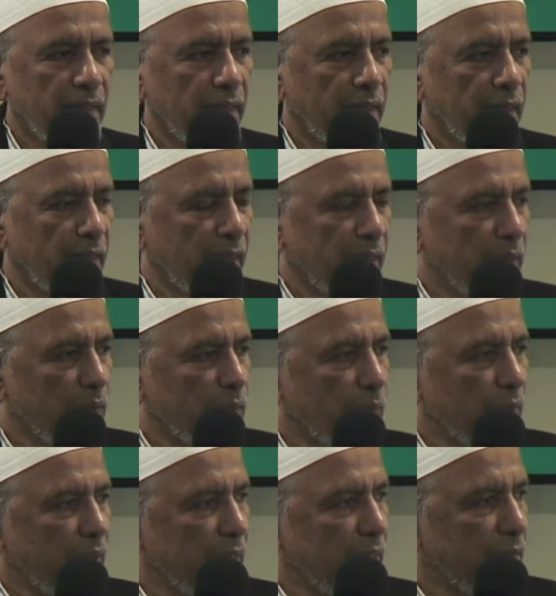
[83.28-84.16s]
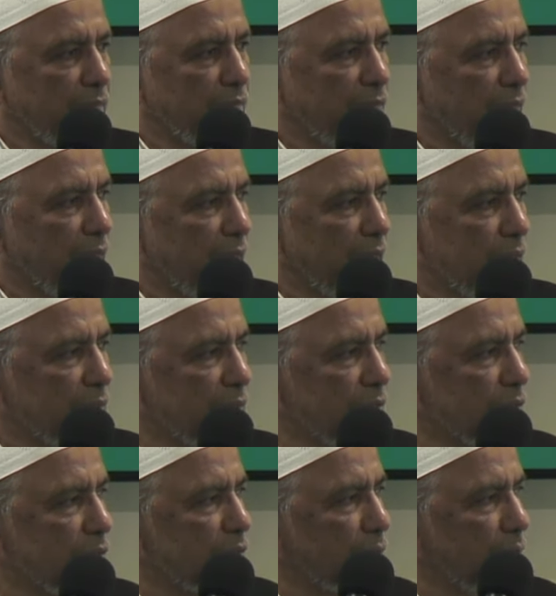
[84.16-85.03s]
and we give
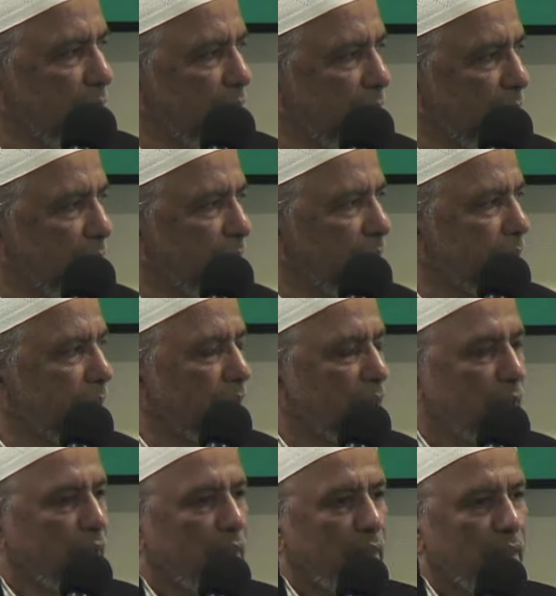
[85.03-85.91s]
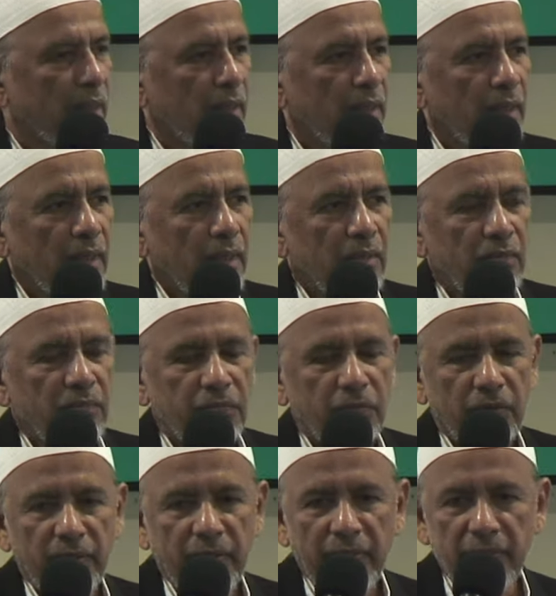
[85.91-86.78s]
thanks to Him
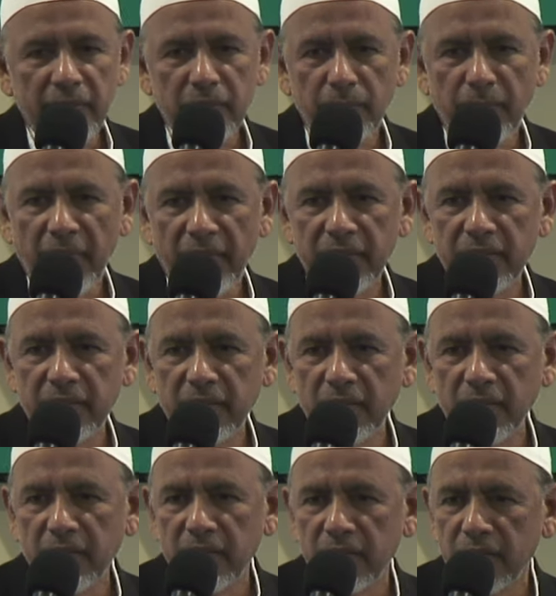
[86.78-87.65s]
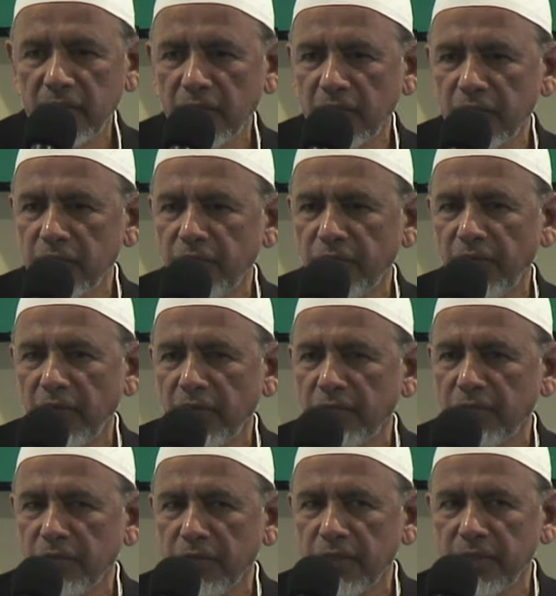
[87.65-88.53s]
for His blessings, His
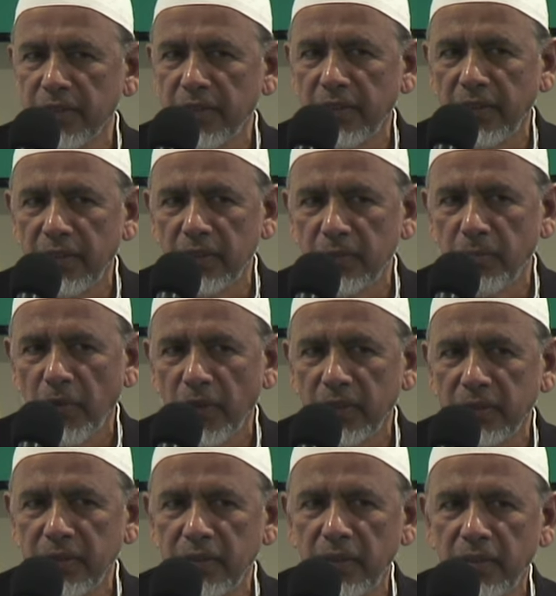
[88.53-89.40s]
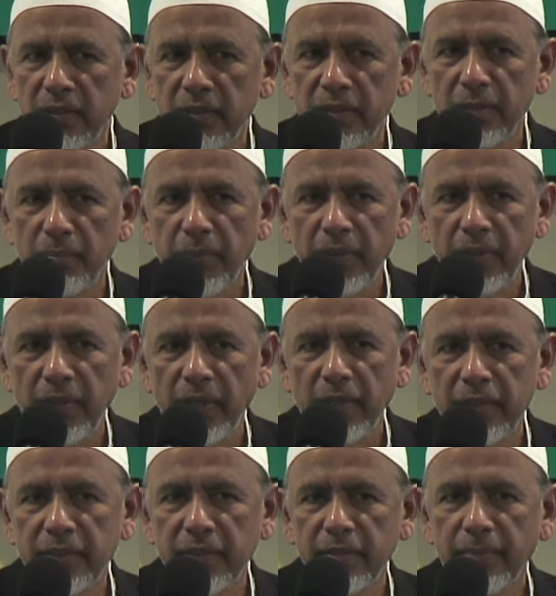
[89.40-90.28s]
favors, and His bounties upon
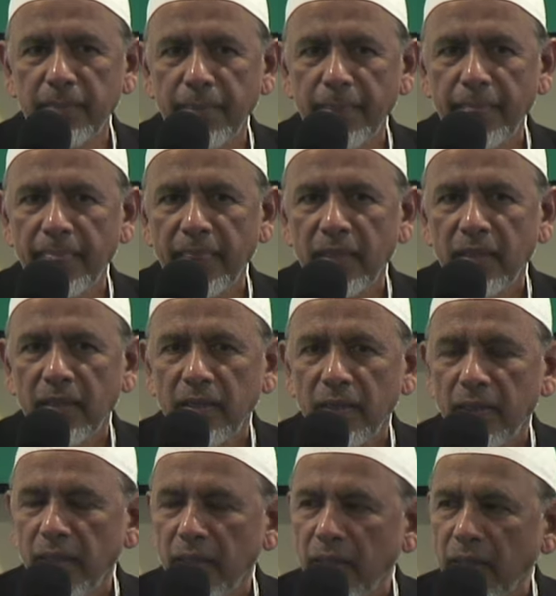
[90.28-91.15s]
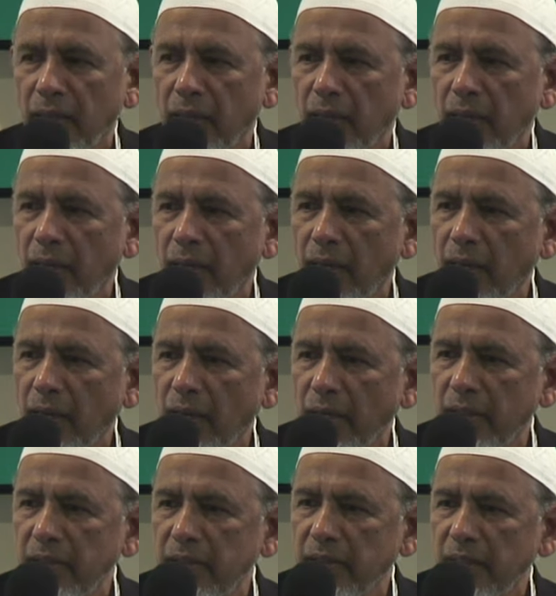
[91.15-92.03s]
us.
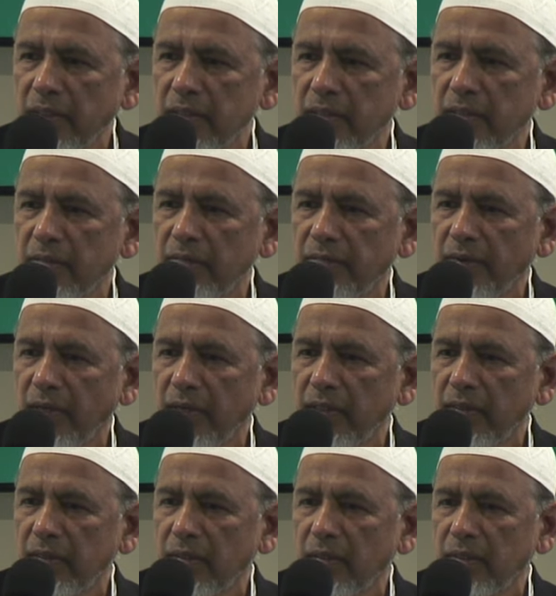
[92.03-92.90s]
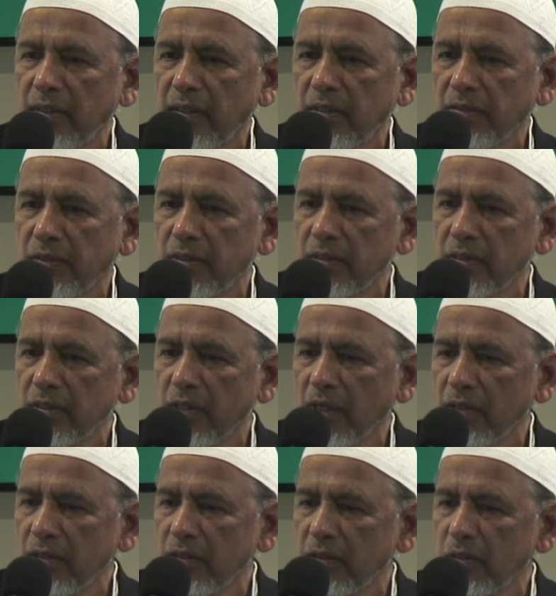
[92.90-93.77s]
I testify that there is
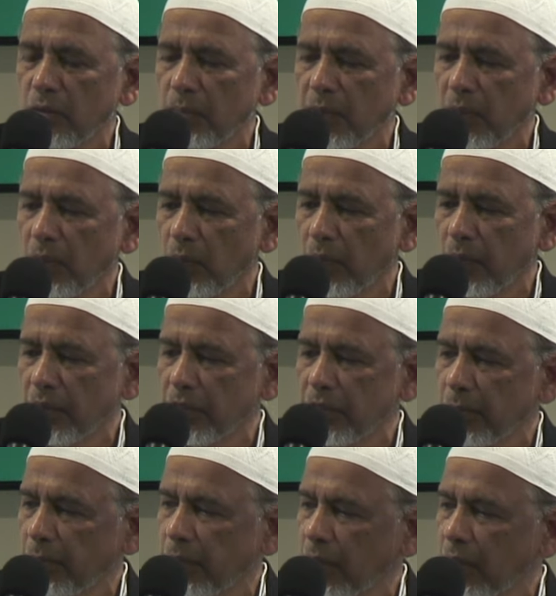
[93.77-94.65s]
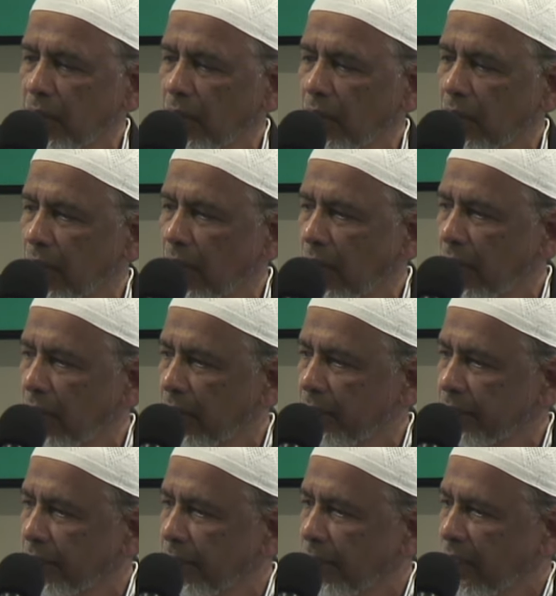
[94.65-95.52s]
none to be worshipped but
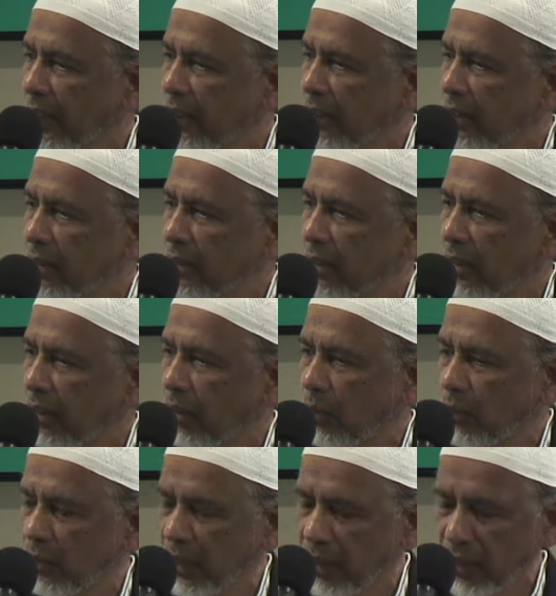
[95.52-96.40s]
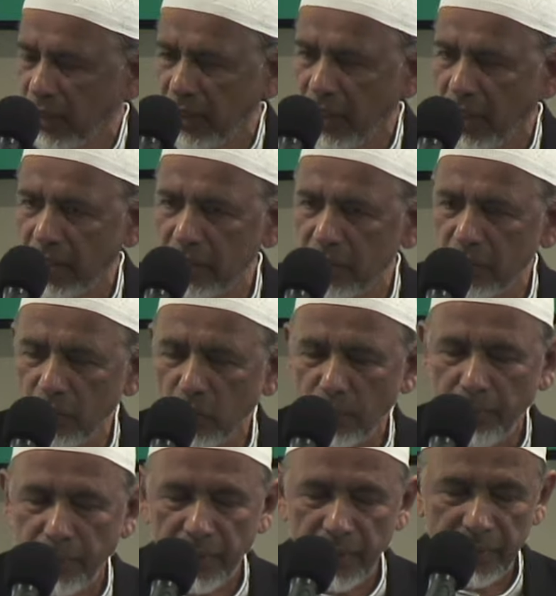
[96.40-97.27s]
Allah. He is alone and He has no
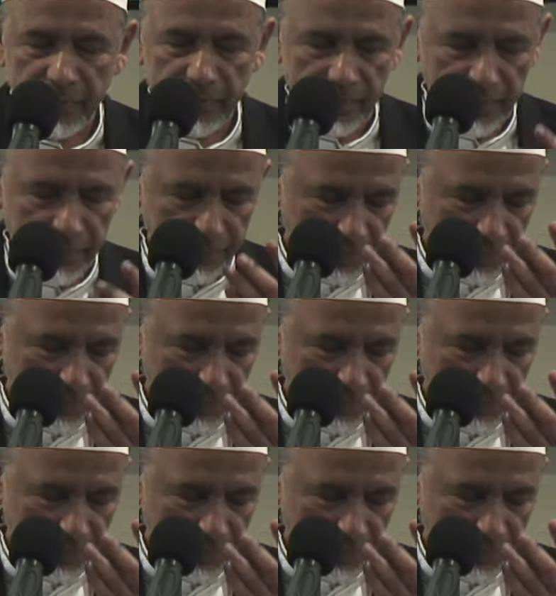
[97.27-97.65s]
partner.